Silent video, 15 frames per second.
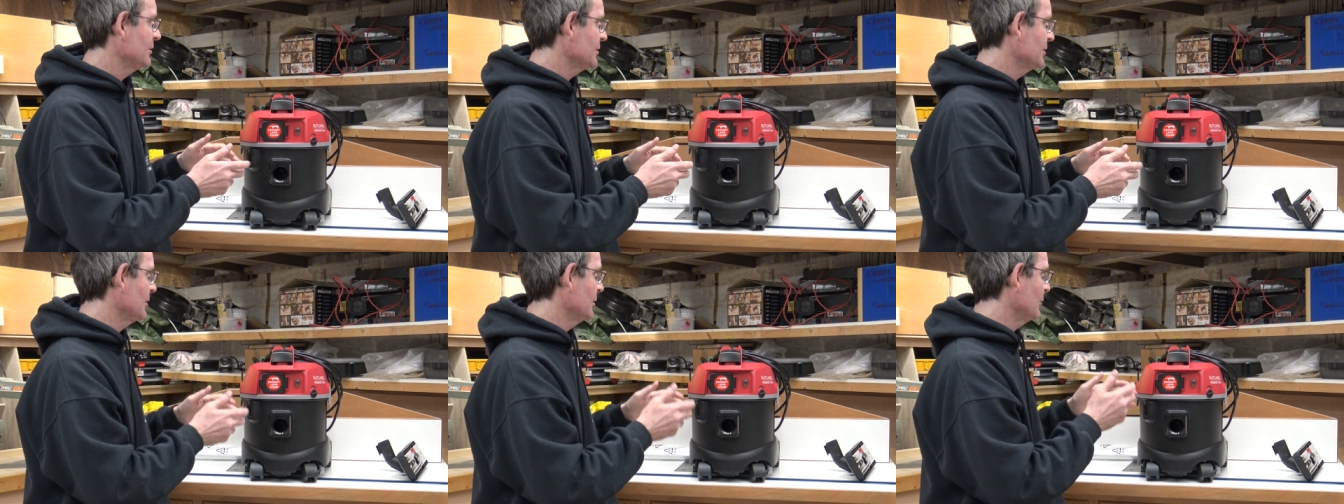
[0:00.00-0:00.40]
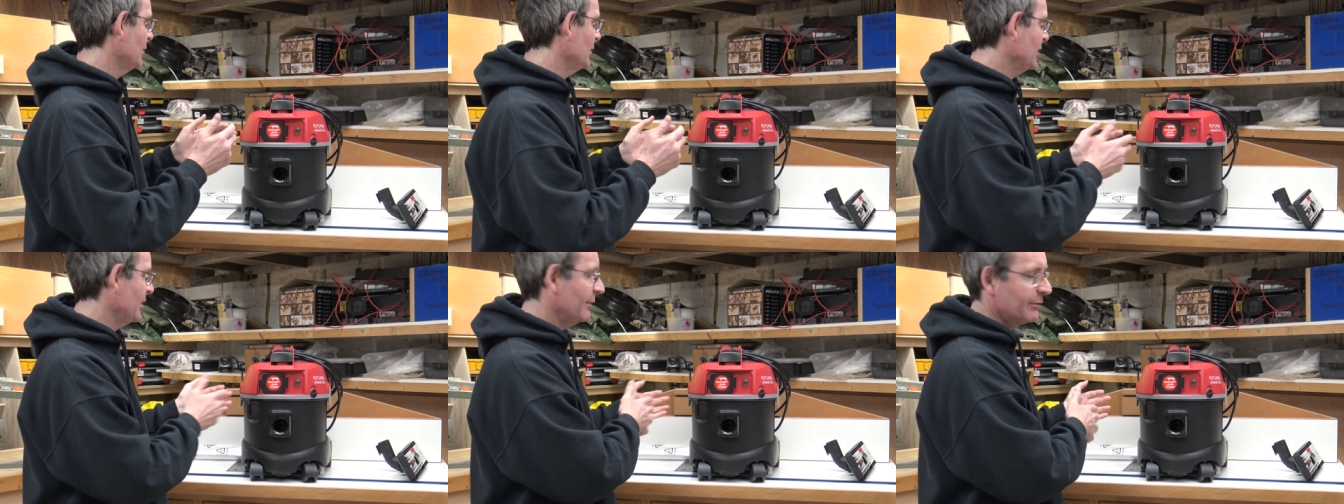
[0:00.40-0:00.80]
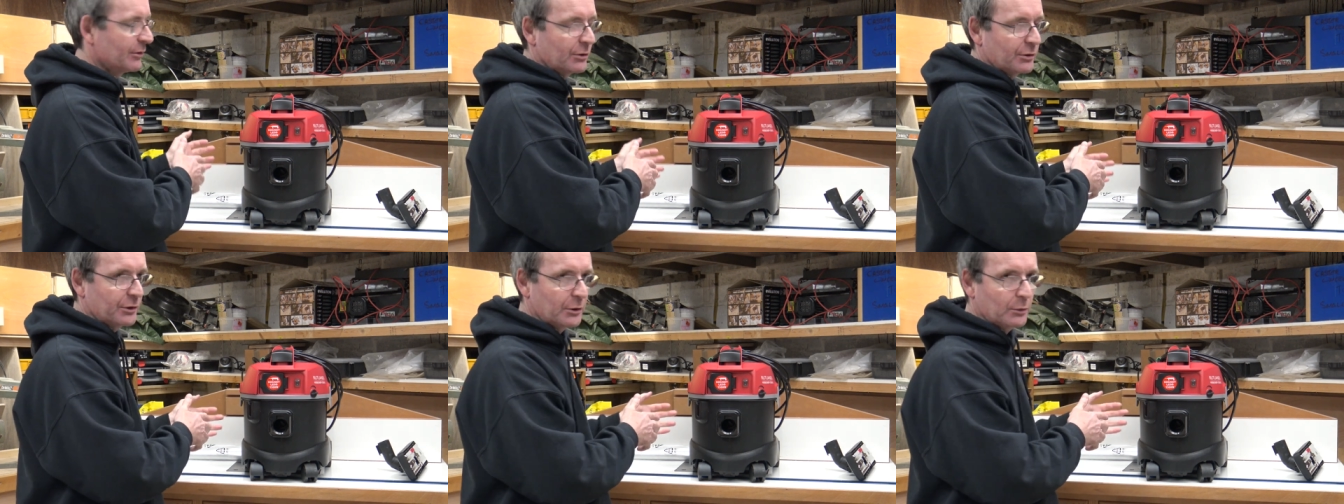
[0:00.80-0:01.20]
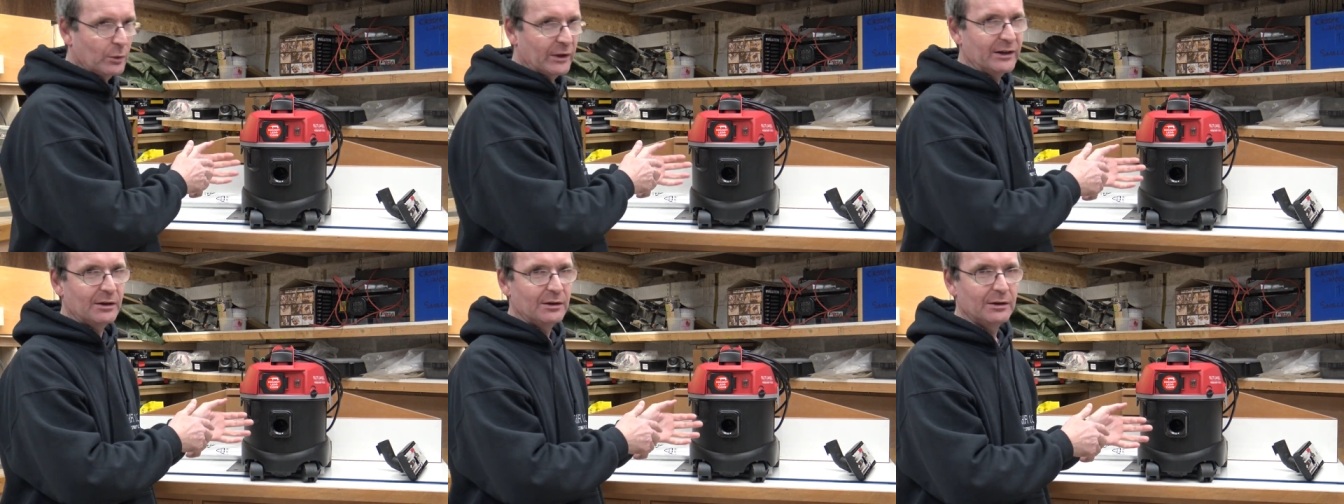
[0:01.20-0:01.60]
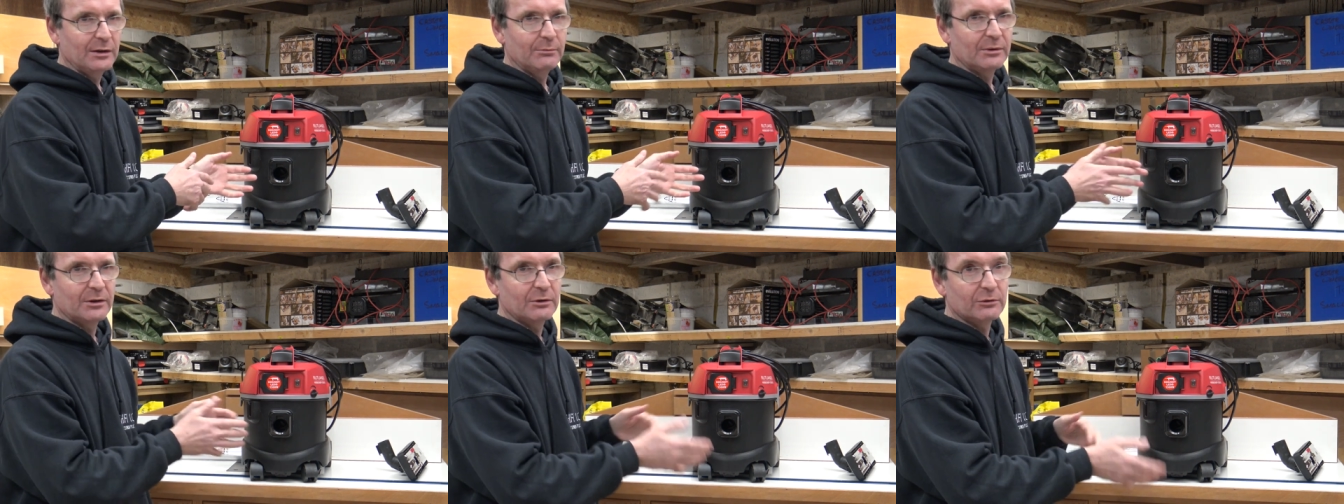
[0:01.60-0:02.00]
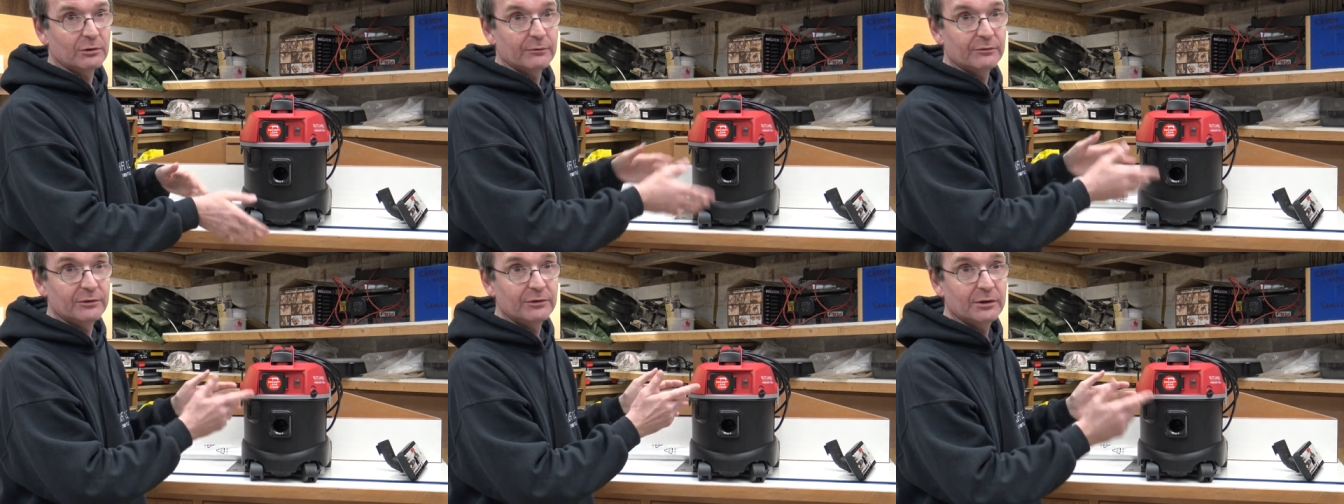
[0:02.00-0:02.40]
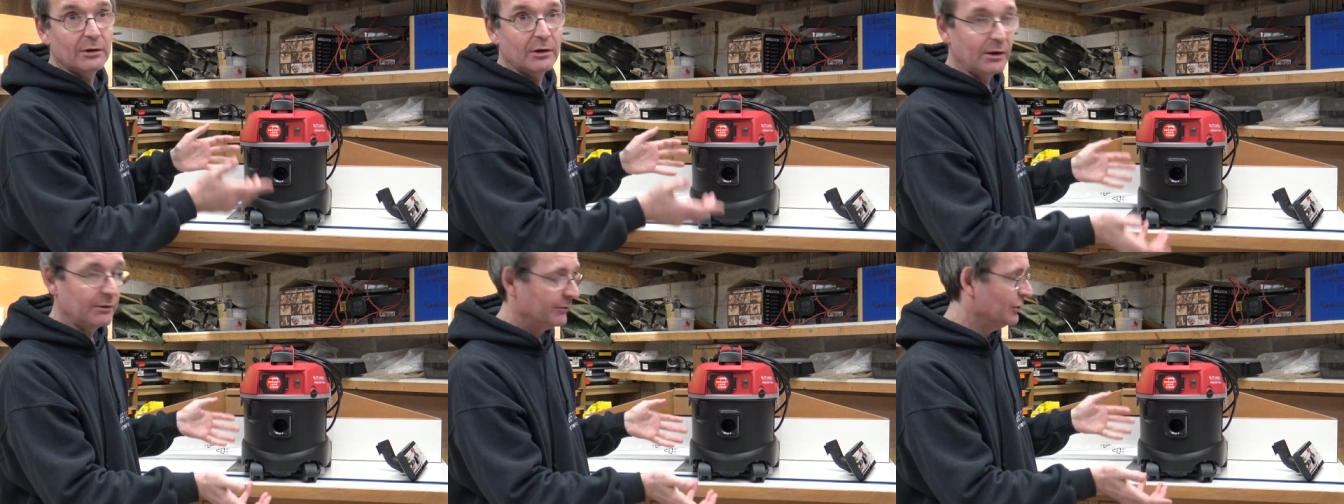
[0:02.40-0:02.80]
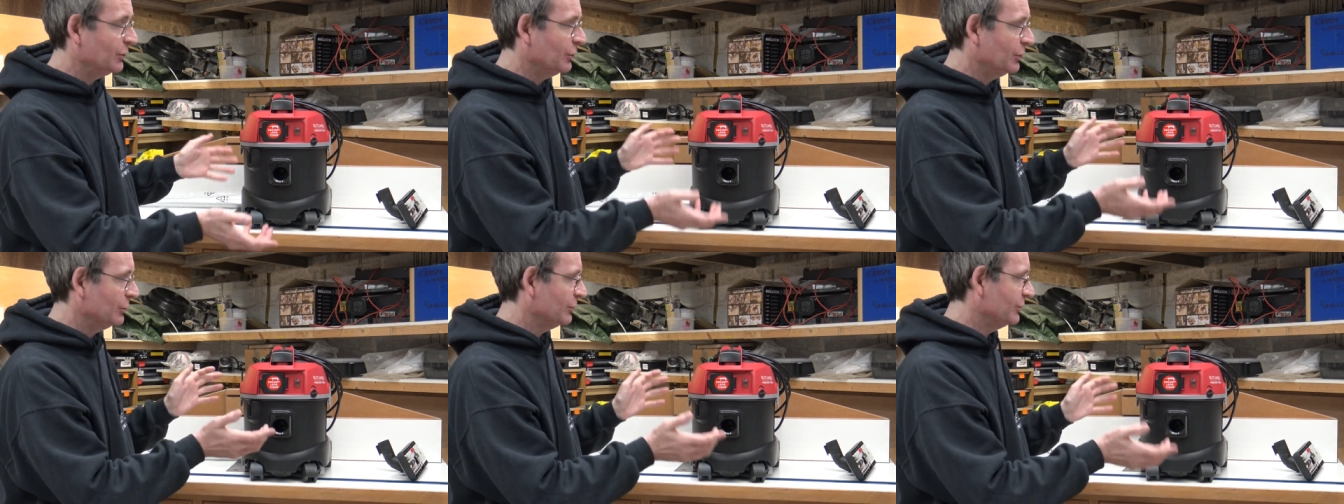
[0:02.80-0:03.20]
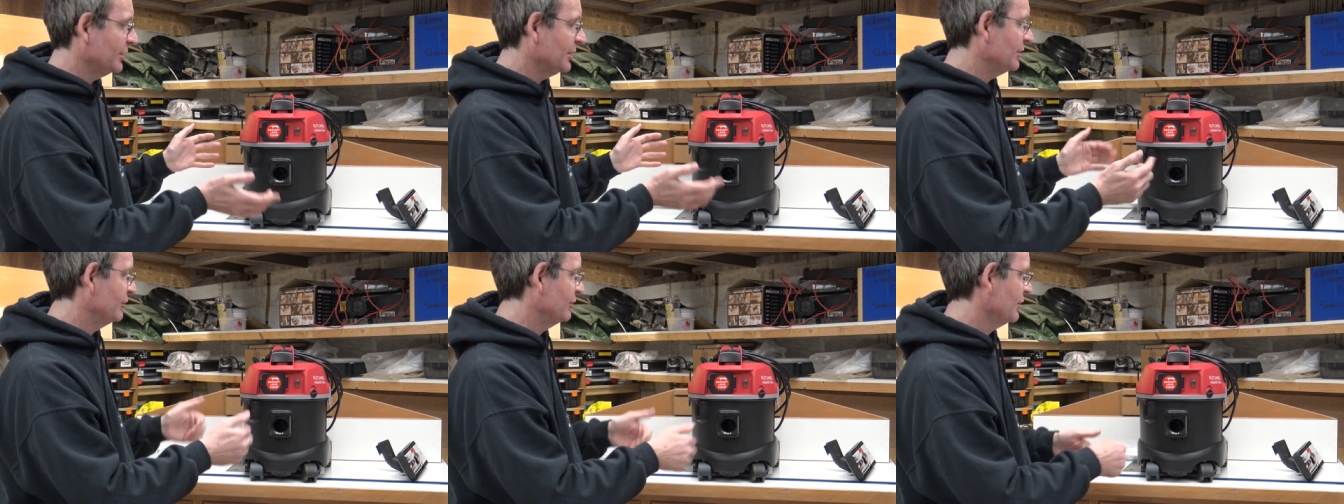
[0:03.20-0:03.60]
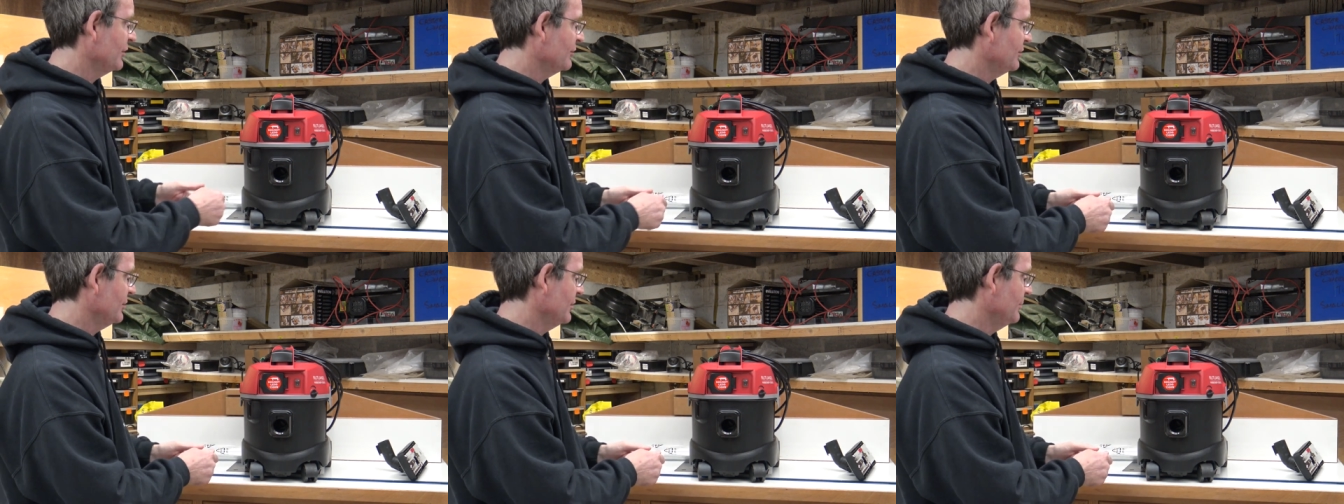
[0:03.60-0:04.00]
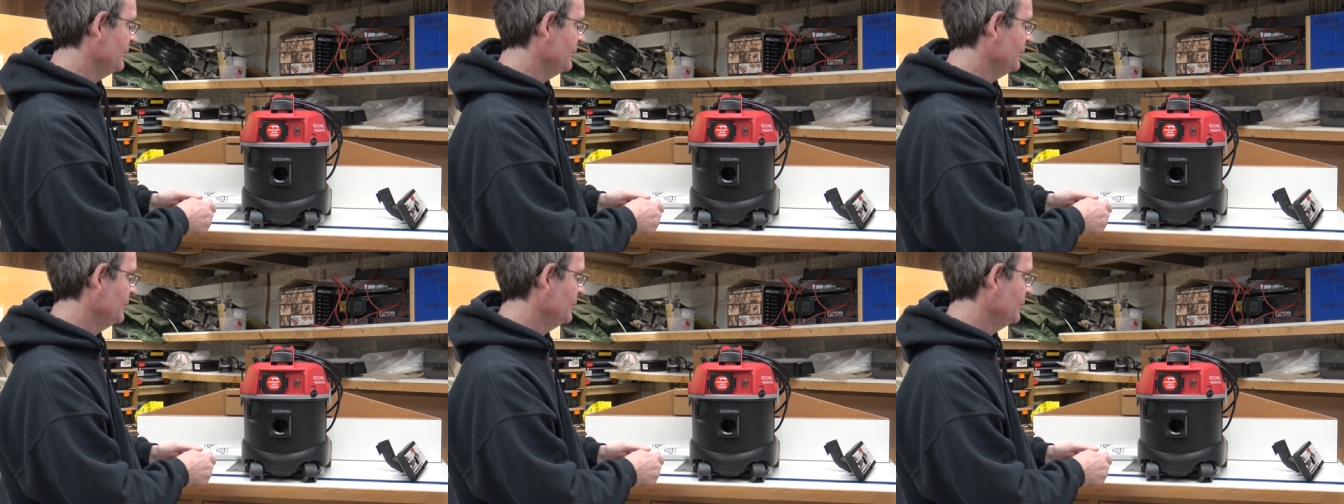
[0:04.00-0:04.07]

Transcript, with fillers: you know I haven't got no weight in it because obviously I haven't used it as such at the